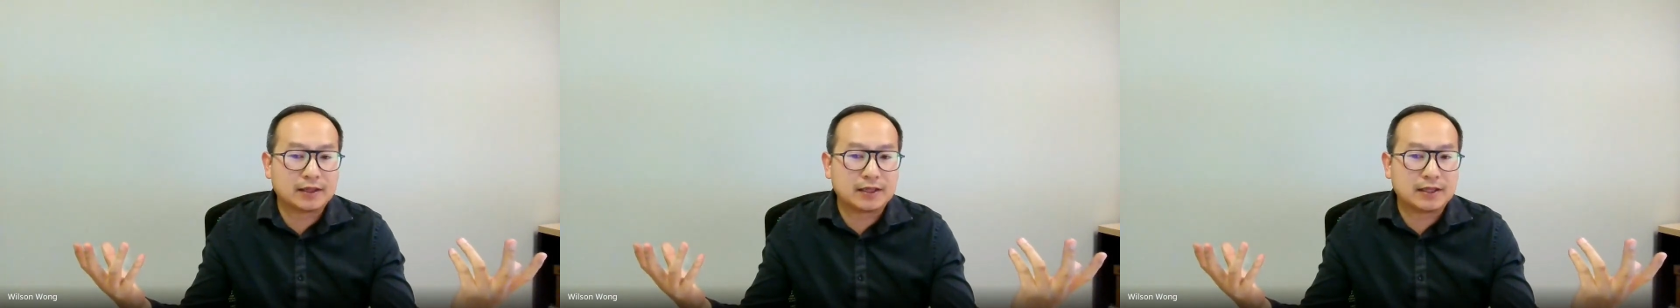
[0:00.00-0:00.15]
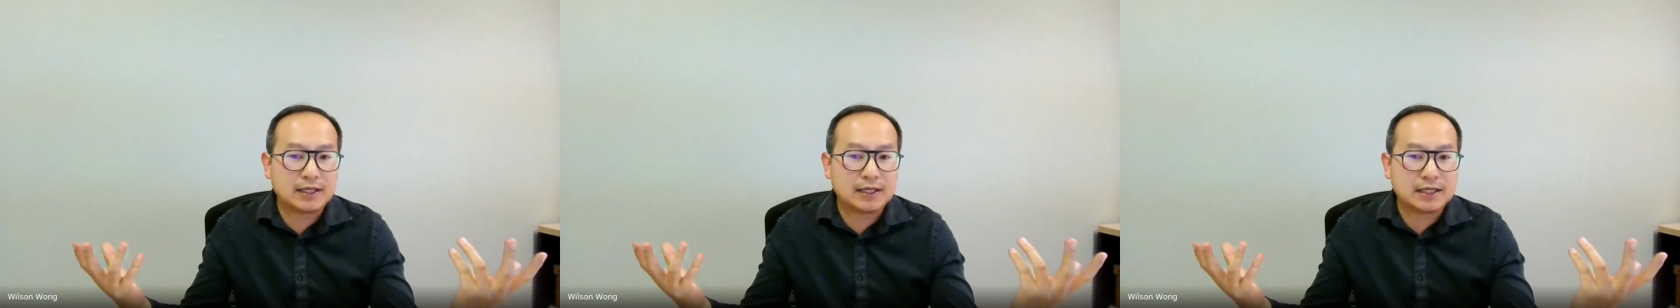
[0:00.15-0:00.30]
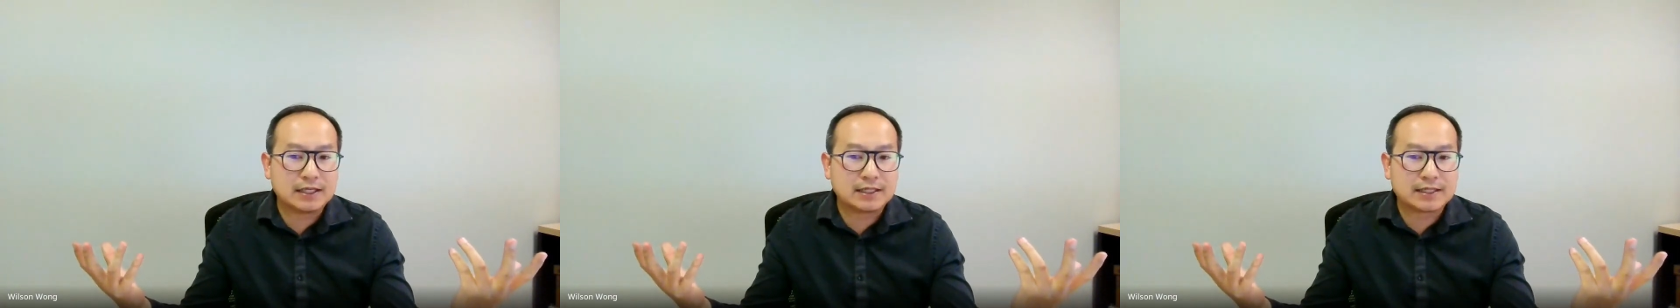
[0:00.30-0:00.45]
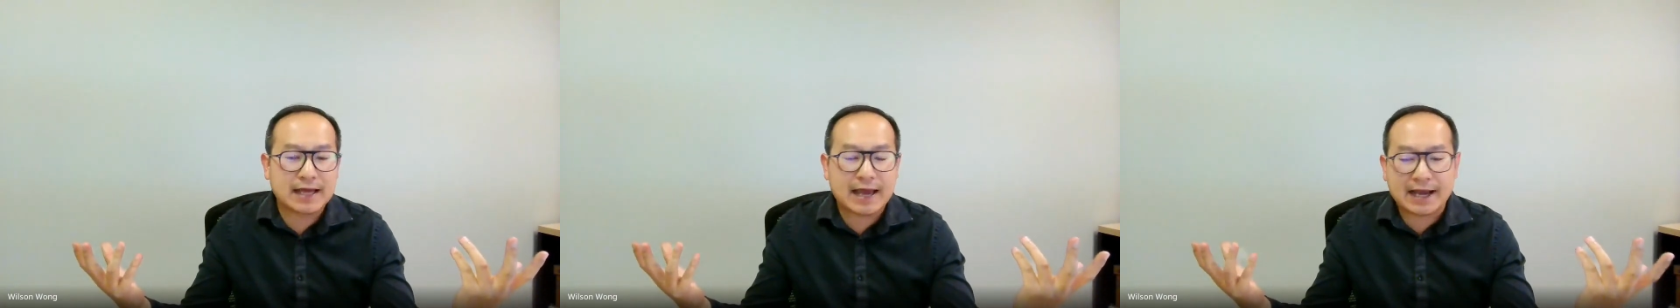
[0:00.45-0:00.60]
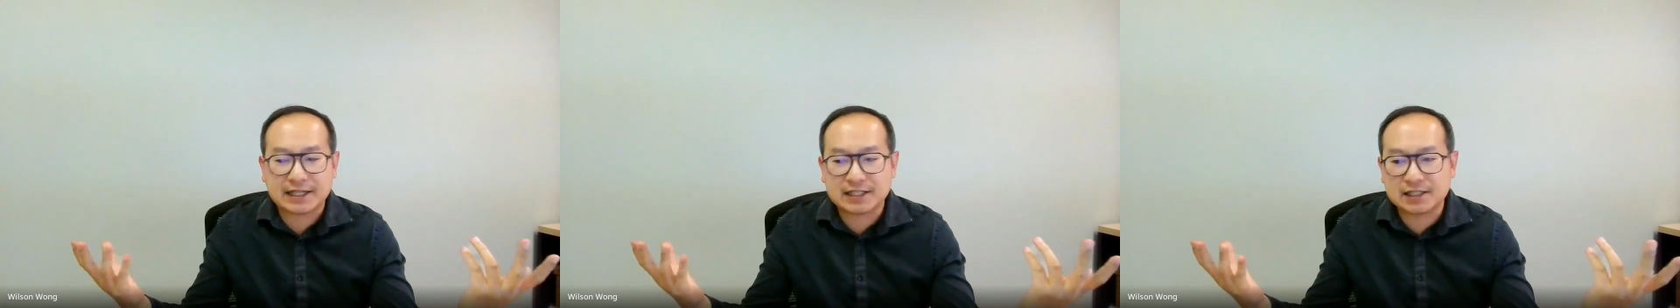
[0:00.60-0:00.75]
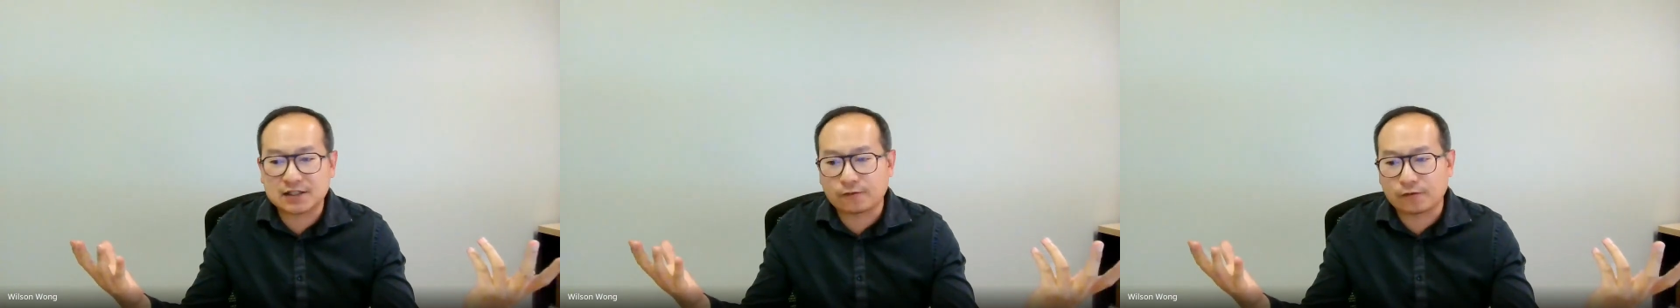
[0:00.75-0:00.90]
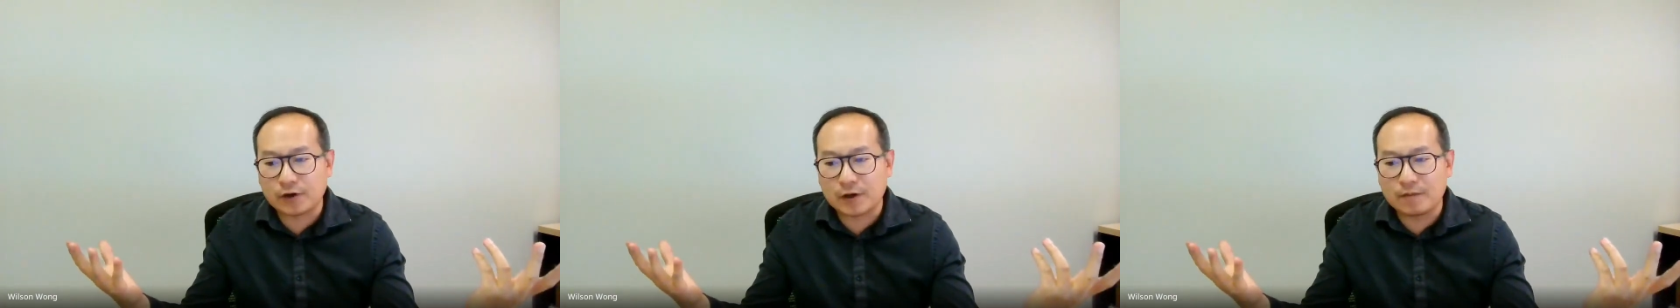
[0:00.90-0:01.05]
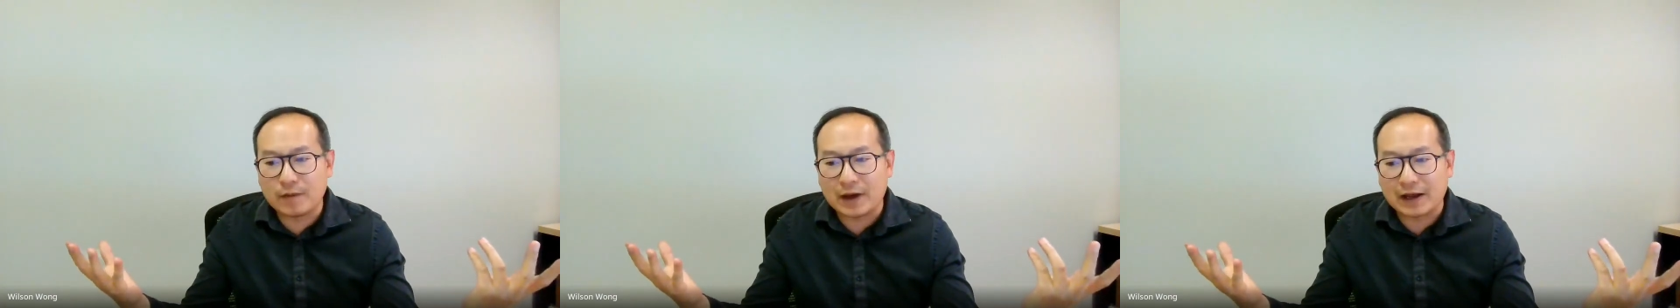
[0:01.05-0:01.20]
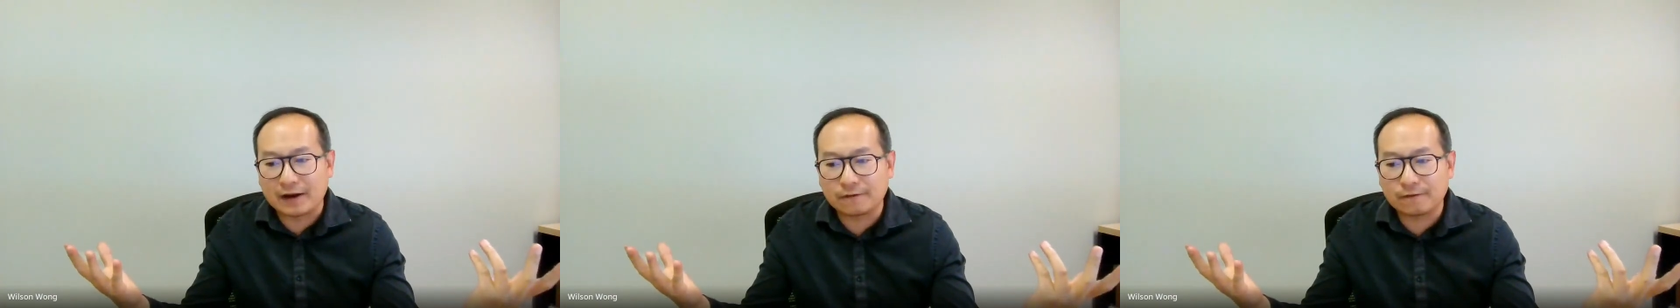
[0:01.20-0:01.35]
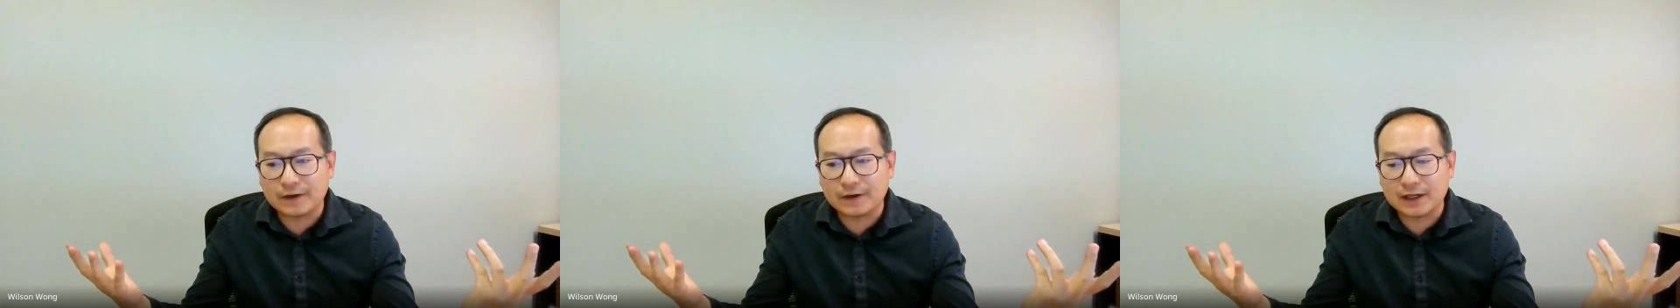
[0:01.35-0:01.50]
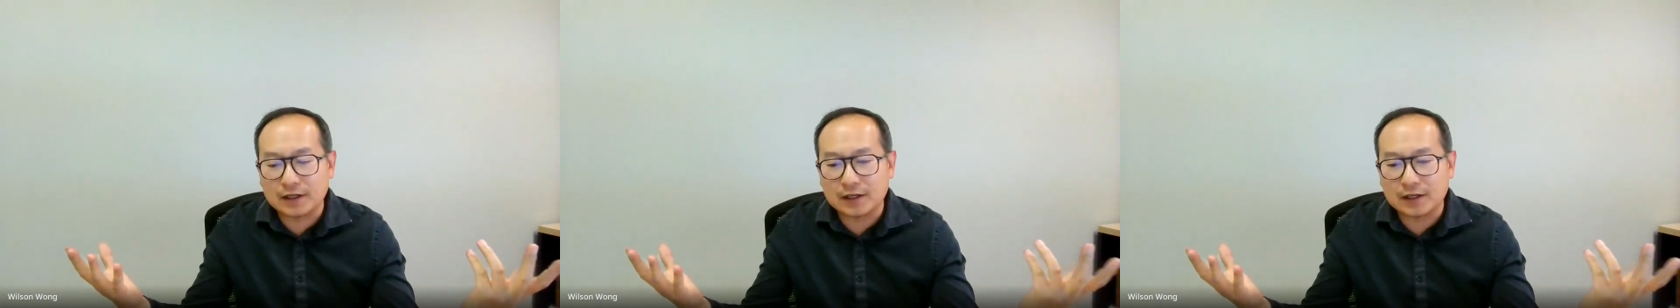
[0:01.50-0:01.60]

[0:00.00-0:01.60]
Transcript: the tax-free benefit.